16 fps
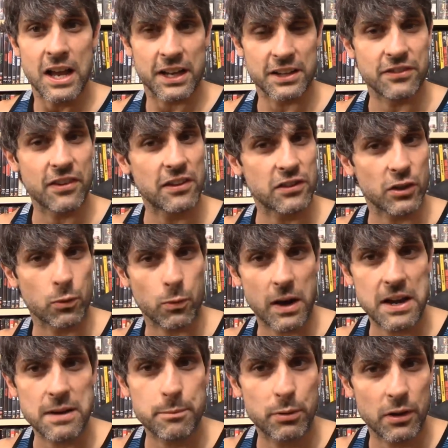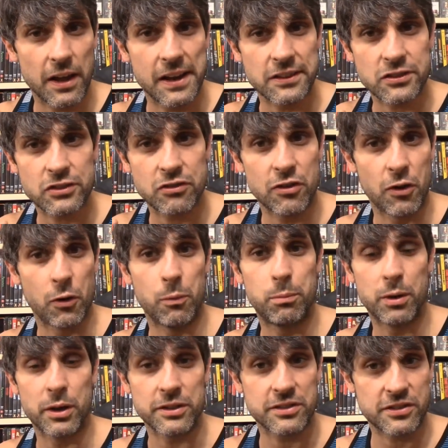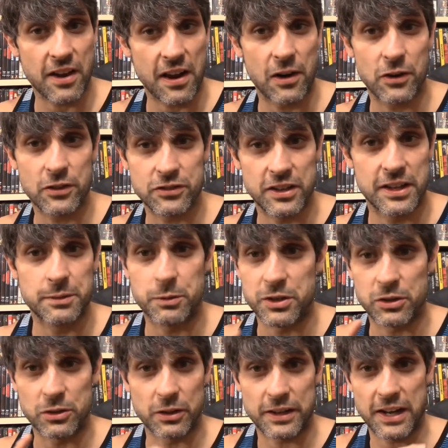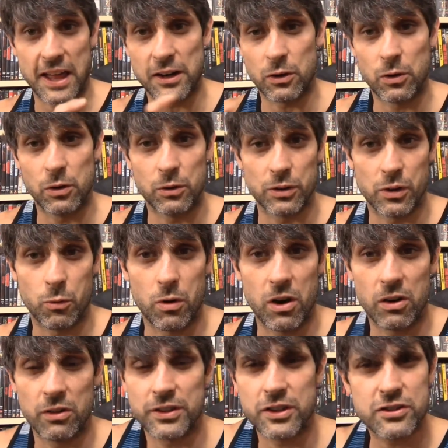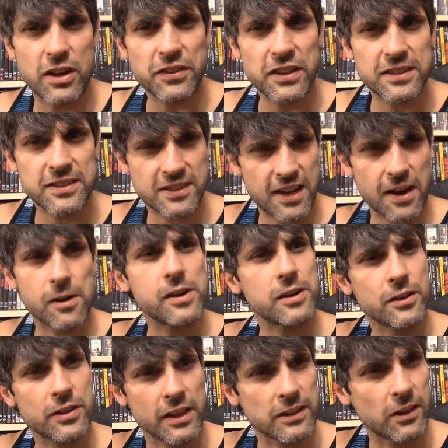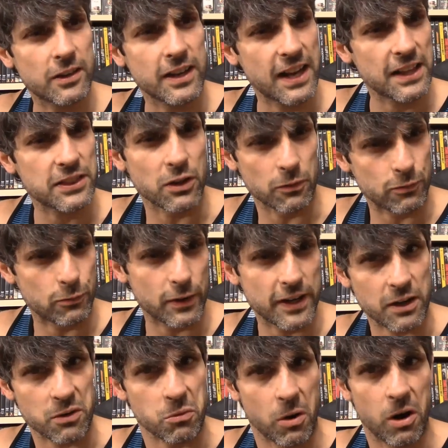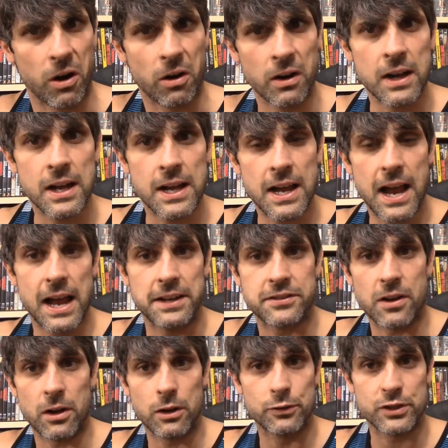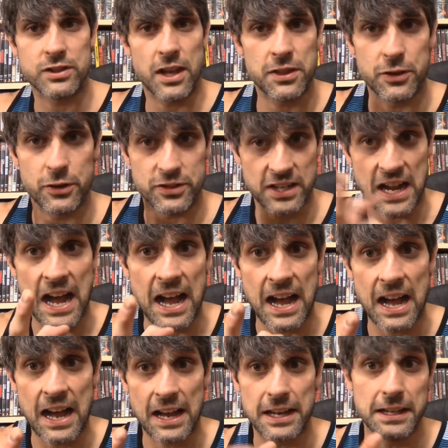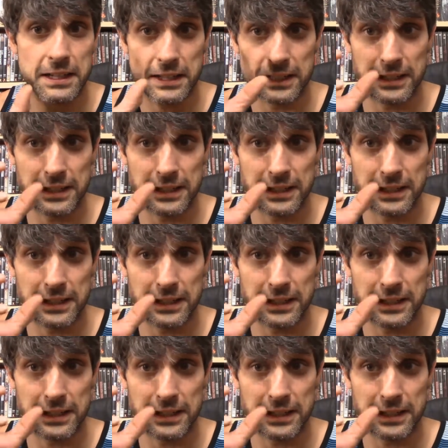because that's a great place to put scares in when you're looking at a hole in the wall. And there's nothing scarier than looking at the freaking wall and all of a sudden there's an eye